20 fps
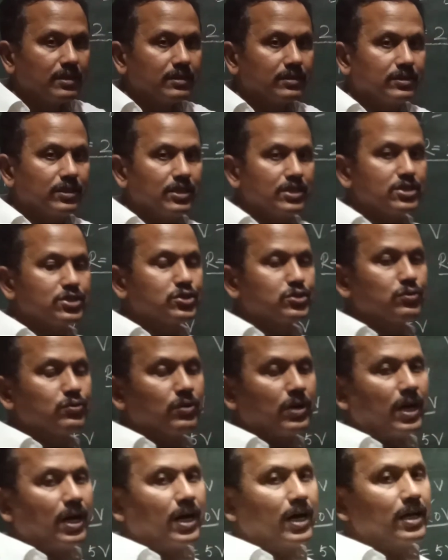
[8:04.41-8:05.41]
these two
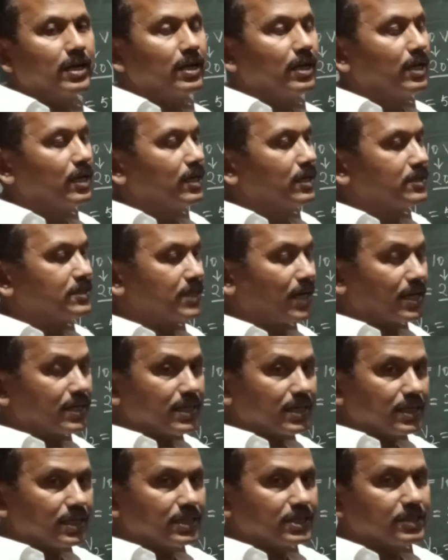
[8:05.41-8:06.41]
are
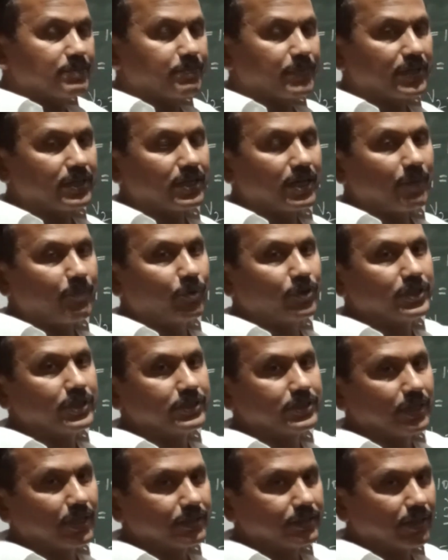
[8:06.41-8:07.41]
directly dependent upon
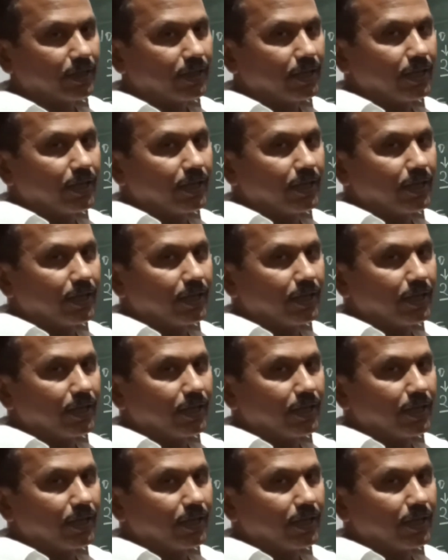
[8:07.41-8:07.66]
each other.